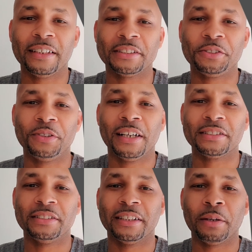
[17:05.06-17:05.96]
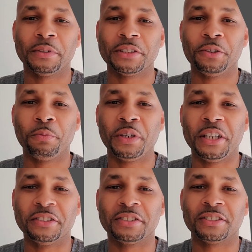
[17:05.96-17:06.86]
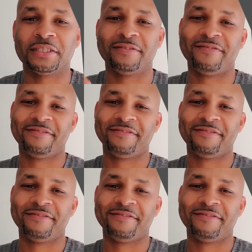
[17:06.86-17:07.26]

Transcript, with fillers: see you guys in another episode. Peace.